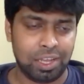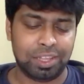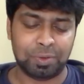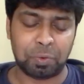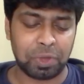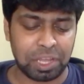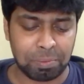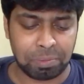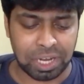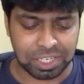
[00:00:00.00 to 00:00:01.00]
The way
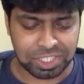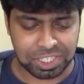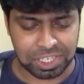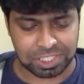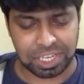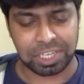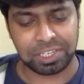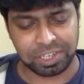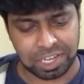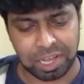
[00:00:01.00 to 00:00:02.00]
Badshah's
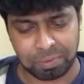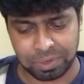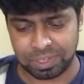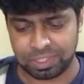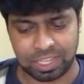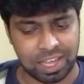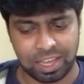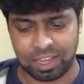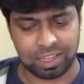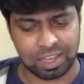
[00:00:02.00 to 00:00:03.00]
entry happened and
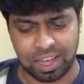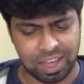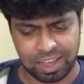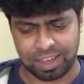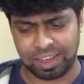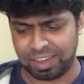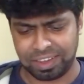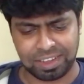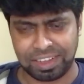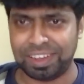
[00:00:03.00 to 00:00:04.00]
that,
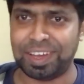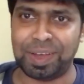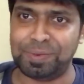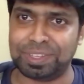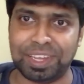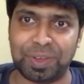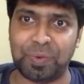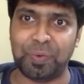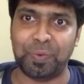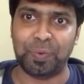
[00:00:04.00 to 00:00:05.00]
ah, I was like,
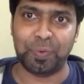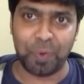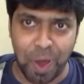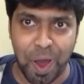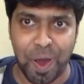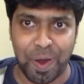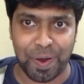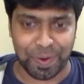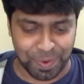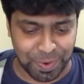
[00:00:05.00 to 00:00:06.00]

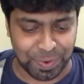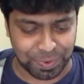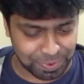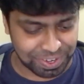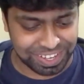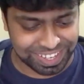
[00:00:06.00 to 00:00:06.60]
whoa!